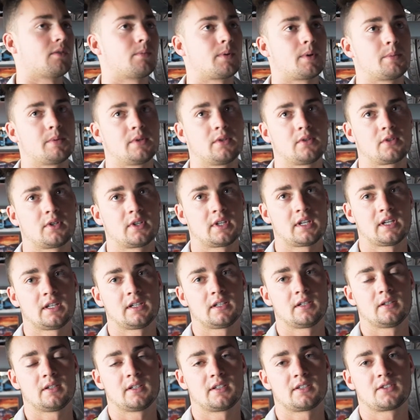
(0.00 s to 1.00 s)
I'll probably look at
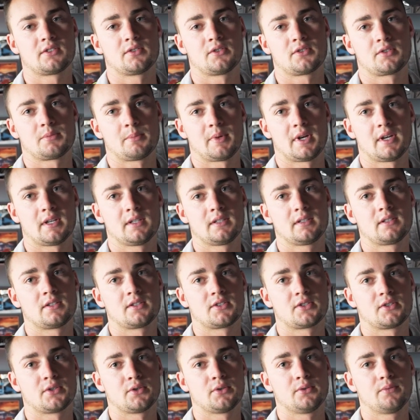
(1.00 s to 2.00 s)
getting an exhaust made to
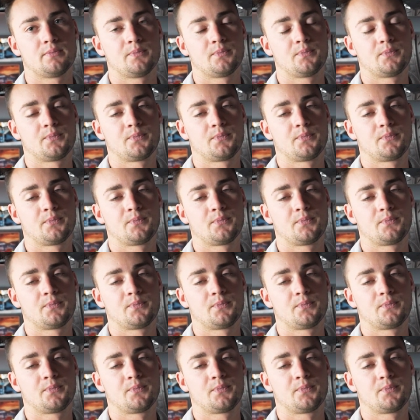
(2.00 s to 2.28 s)
suit.